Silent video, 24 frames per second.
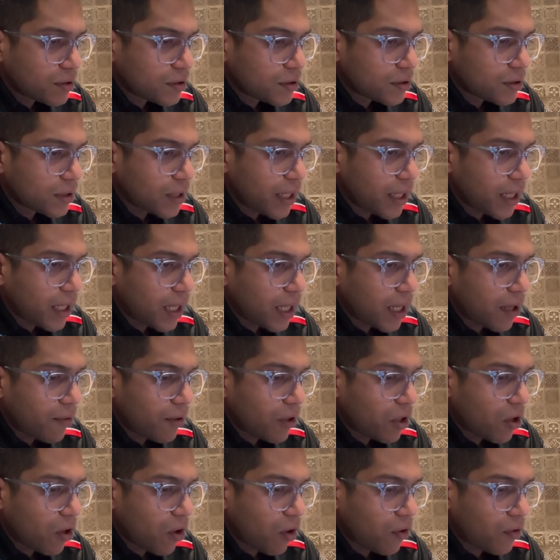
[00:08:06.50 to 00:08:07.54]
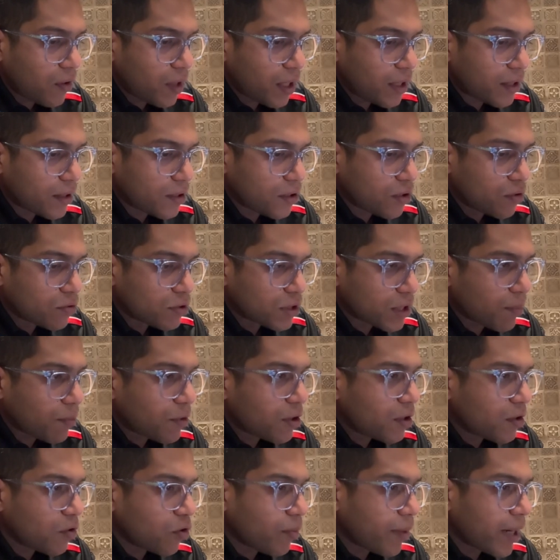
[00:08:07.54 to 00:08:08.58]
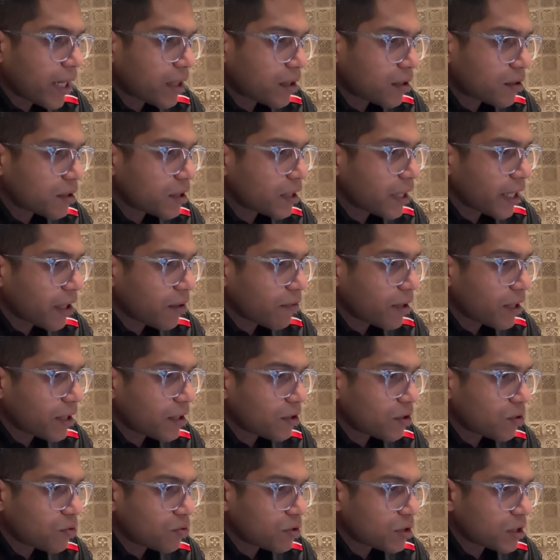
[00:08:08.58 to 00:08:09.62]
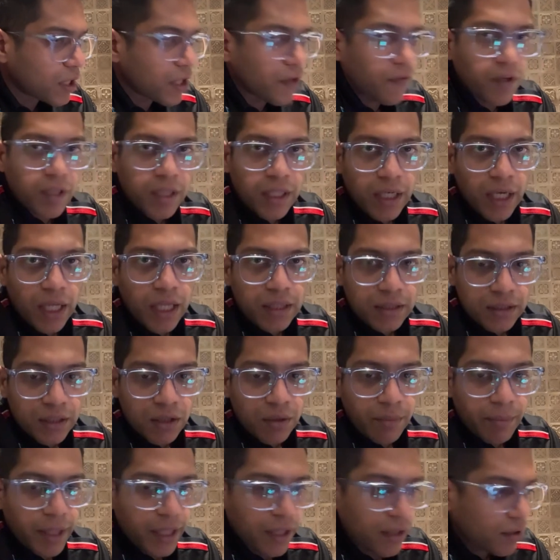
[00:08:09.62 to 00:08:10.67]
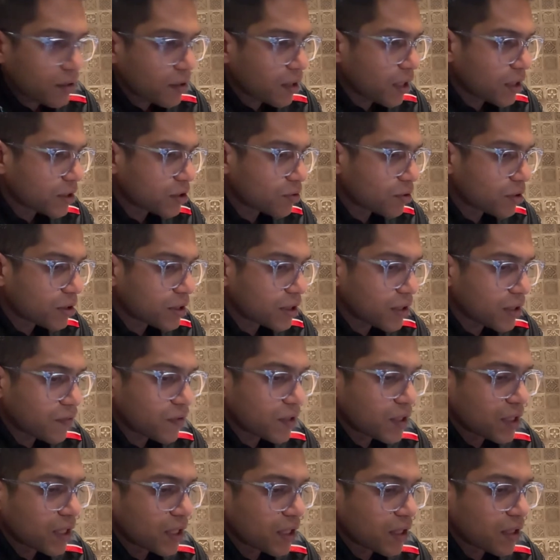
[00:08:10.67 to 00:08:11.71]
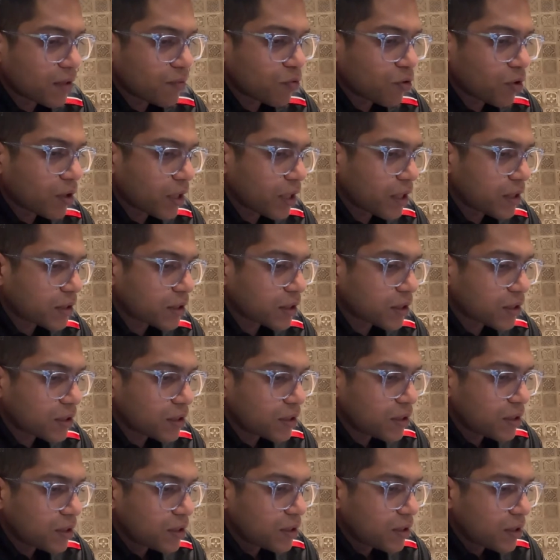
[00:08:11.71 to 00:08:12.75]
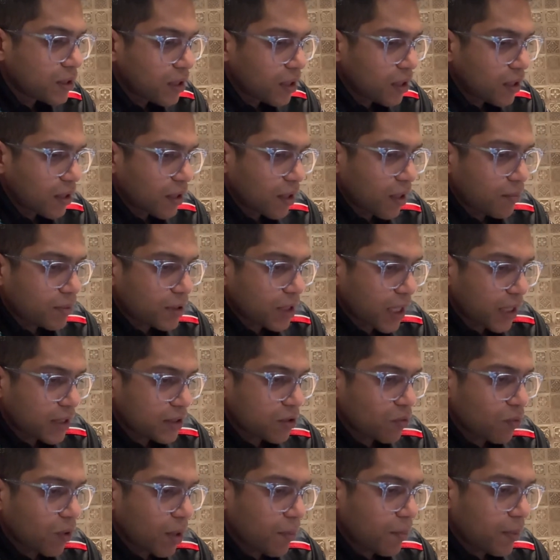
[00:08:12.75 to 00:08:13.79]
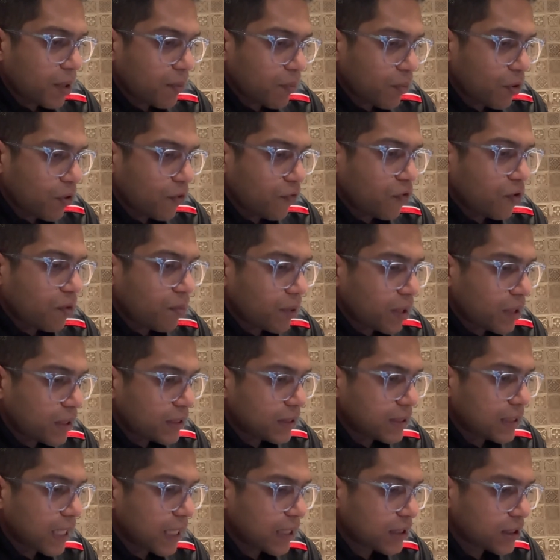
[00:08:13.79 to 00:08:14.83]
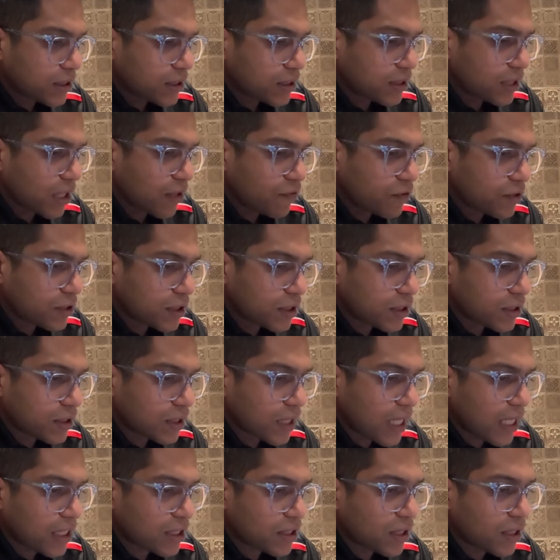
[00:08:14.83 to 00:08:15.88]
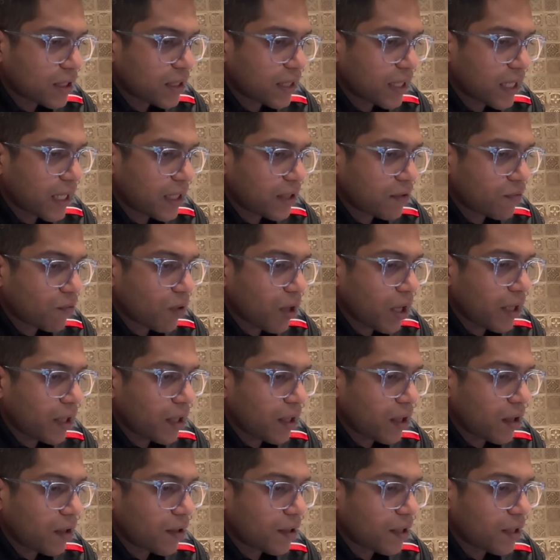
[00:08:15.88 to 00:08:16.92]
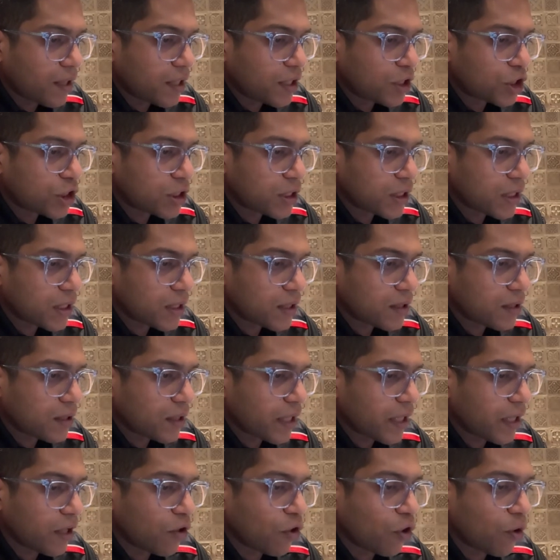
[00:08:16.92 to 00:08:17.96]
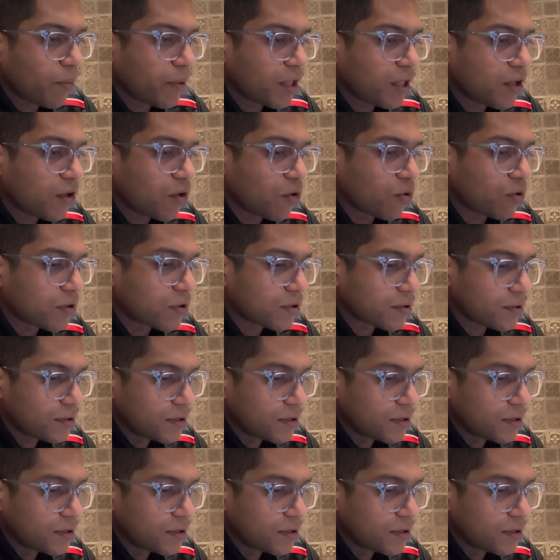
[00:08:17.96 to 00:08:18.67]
Yeah, we got all of that news. I'm going to go back to the equity news and everything else in a bit. I just want to see if there's anything more crazy. Trump says the one big beautiful bill slashes deficits, national debt while unleashing economic growth.